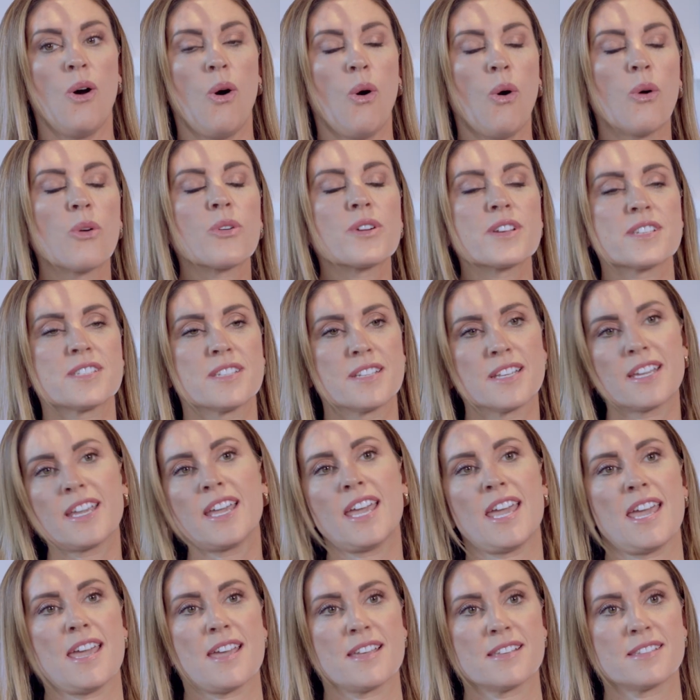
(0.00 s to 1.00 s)
Or is it a
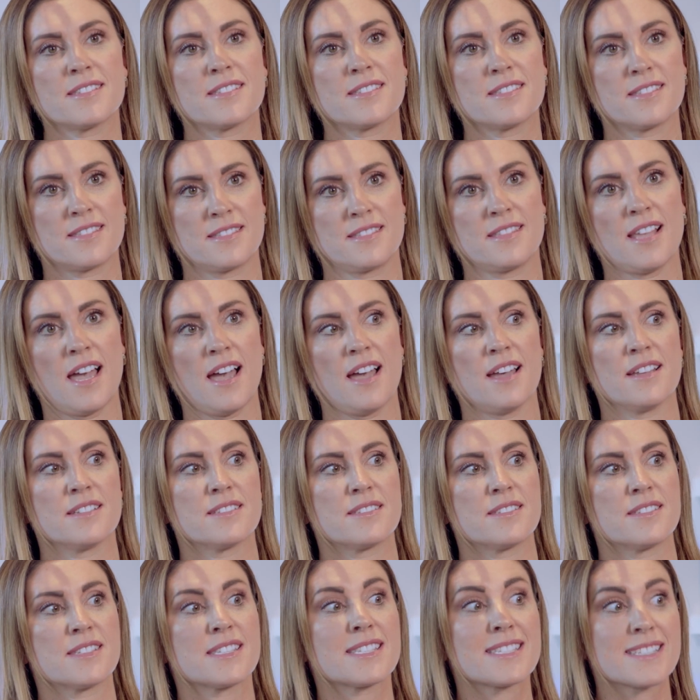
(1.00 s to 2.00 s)
case
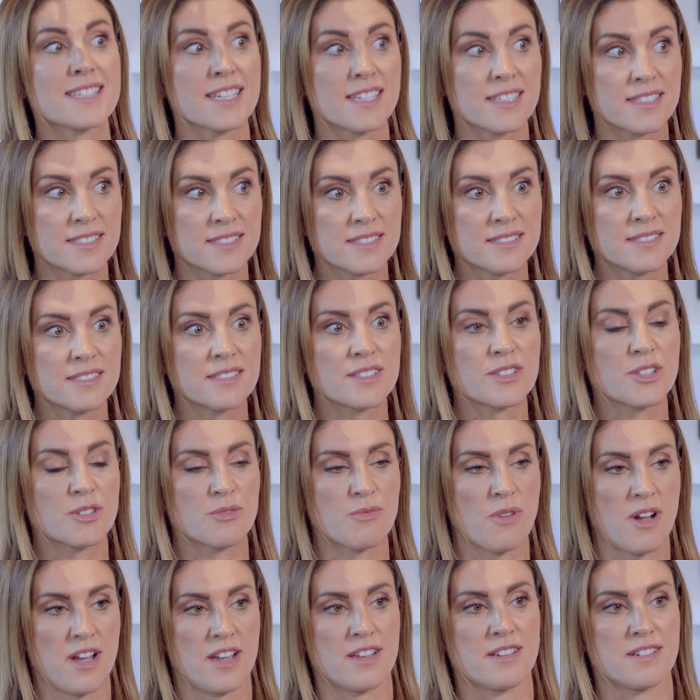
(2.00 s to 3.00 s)
that still the
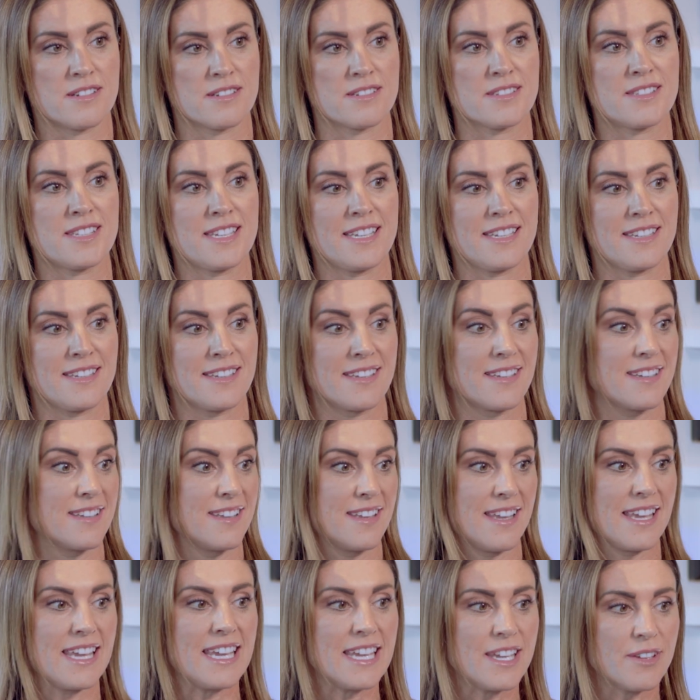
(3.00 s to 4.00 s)
riders,
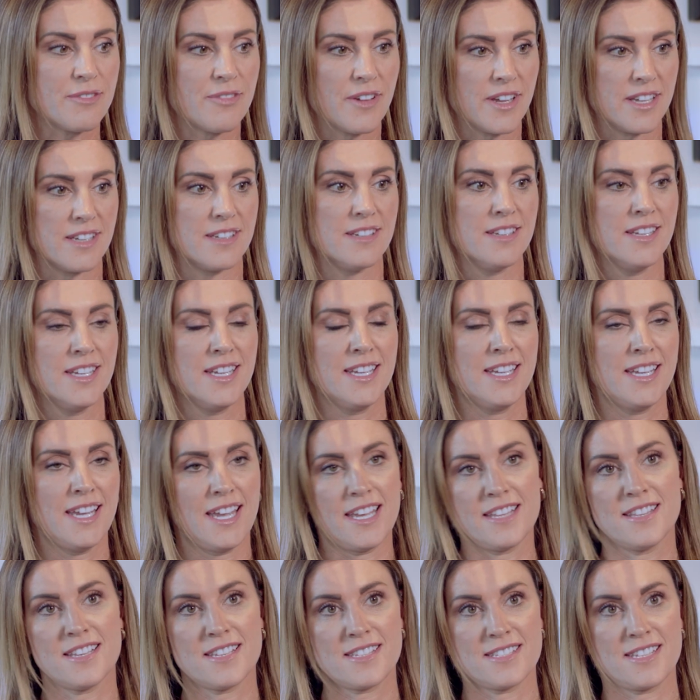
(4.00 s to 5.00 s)
even
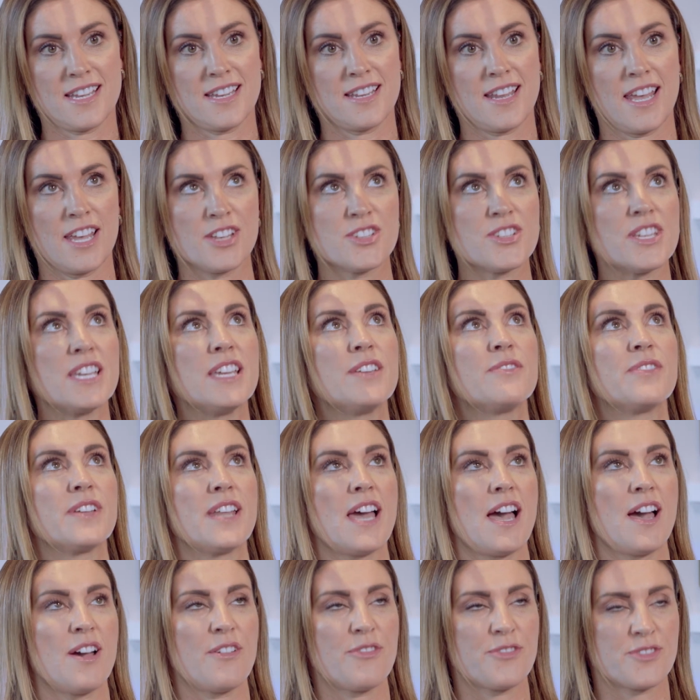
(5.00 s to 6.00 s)
in this day and age, even
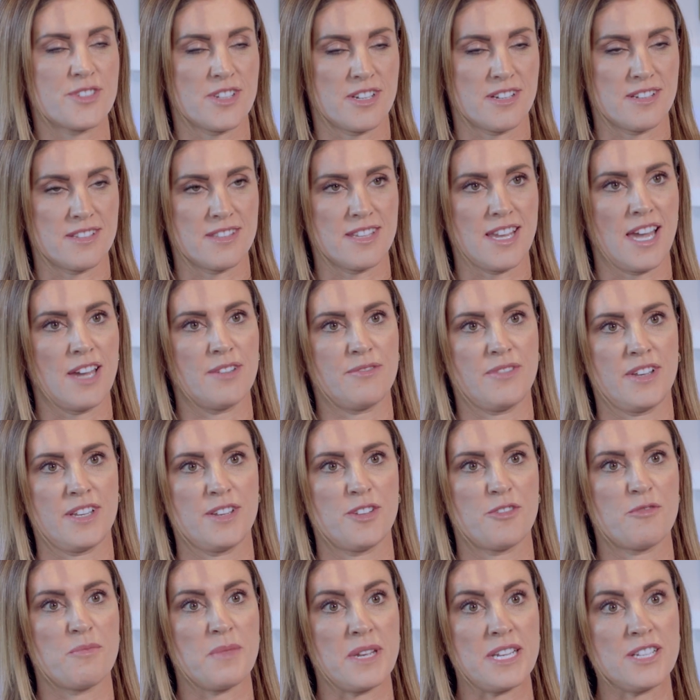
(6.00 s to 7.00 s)
after the
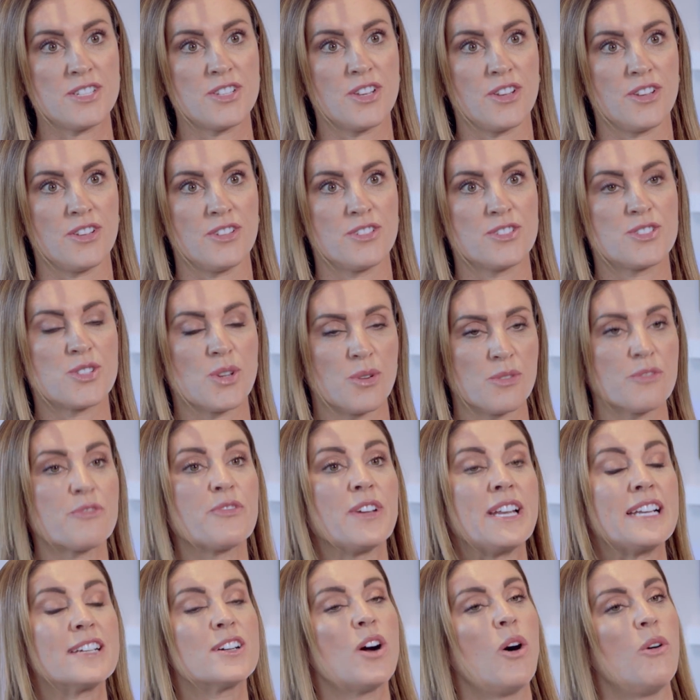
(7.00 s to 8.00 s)
advent of Me Too, don't
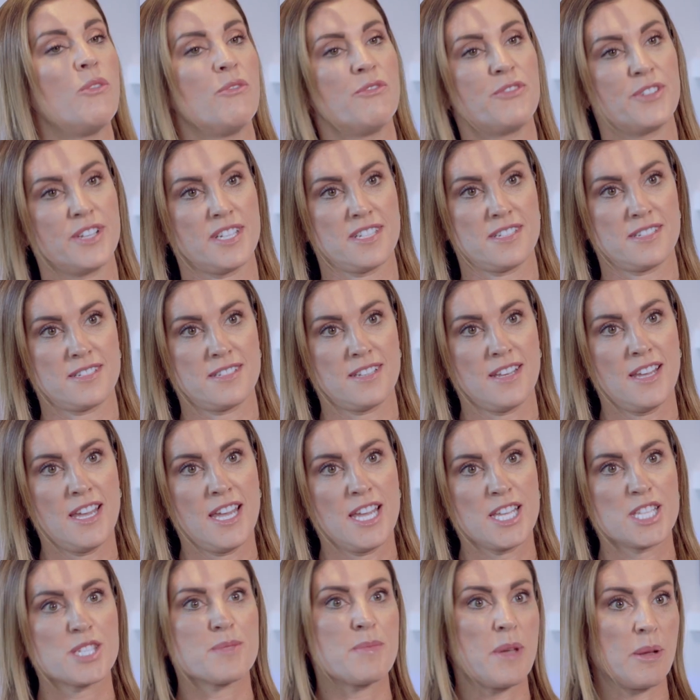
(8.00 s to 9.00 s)
feel confident
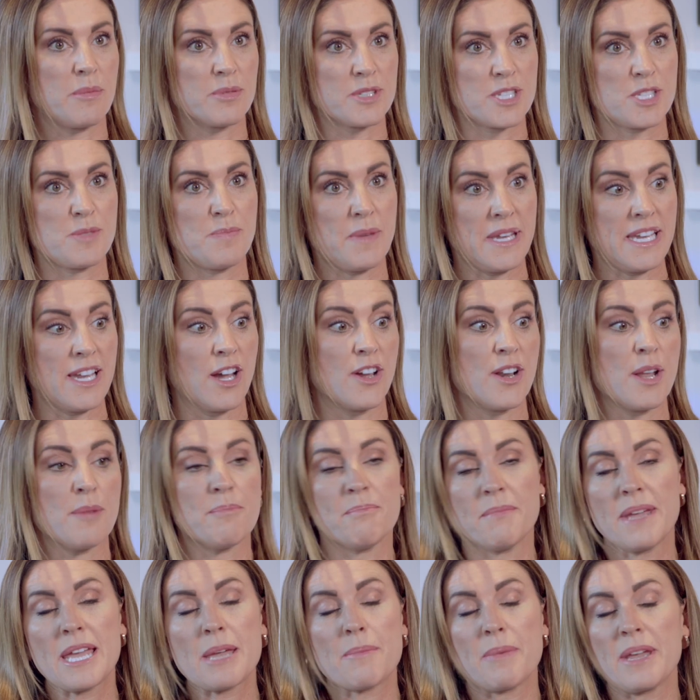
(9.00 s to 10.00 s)
to be able to speak out,
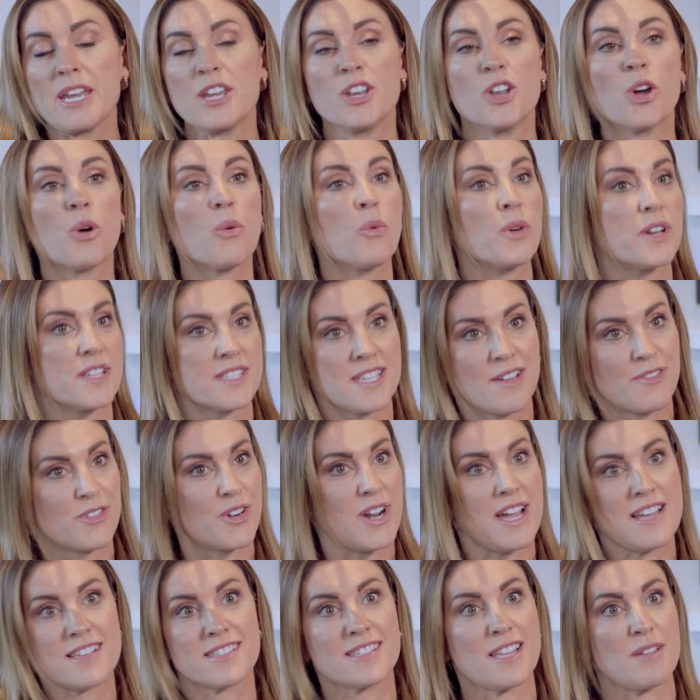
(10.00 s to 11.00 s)
and maybe no one has ever
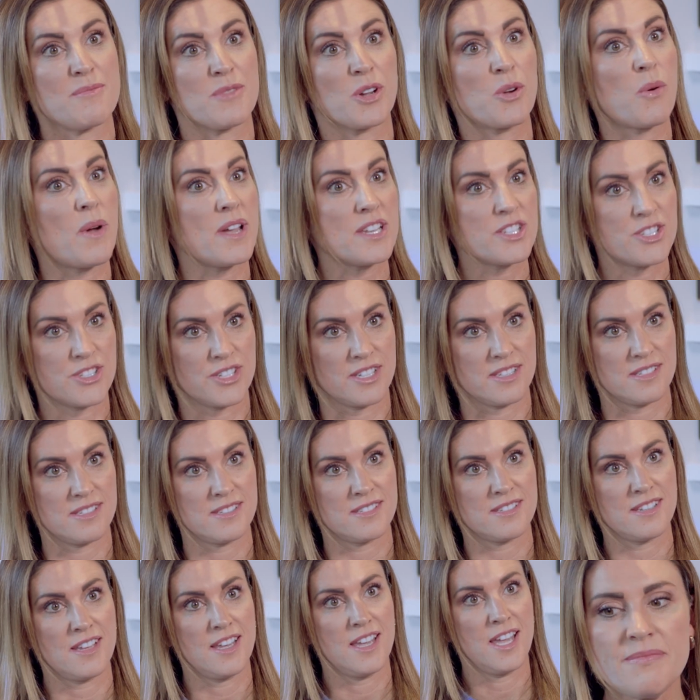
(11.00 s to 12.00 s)
asked them the
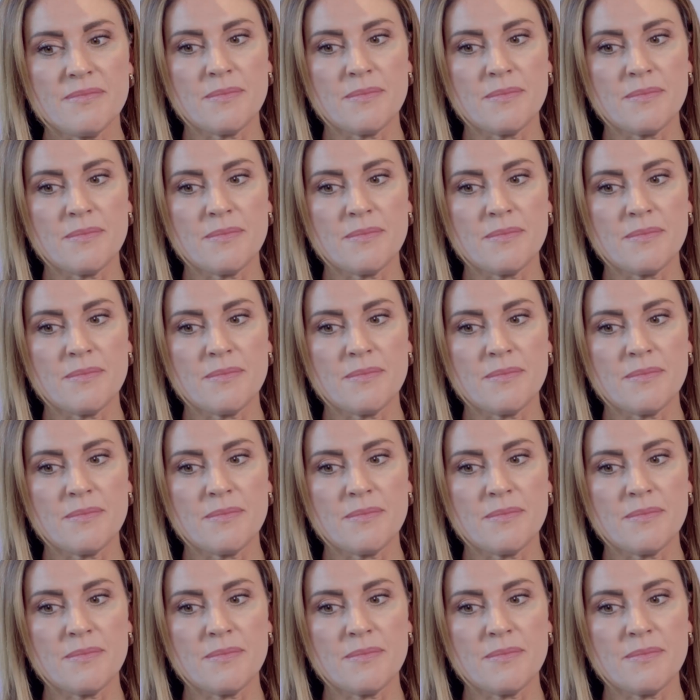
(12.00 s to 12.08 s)
questions?